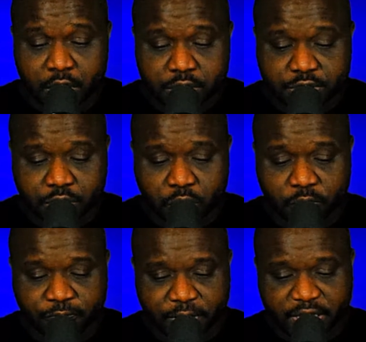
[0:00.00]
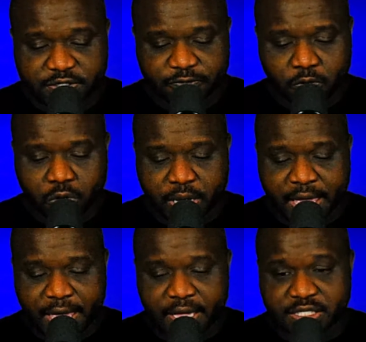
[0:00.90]
So Phase 4
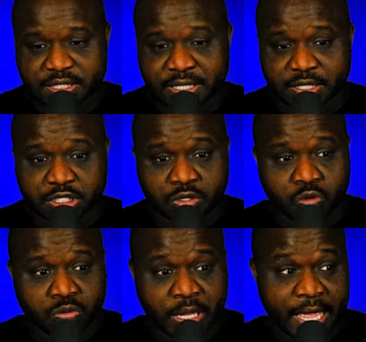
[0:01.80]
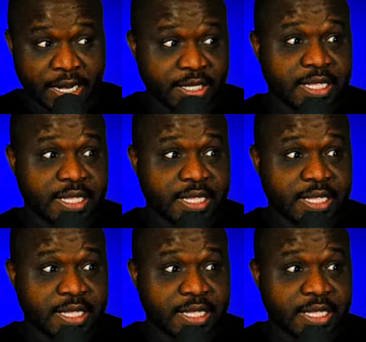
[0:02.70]
has to, and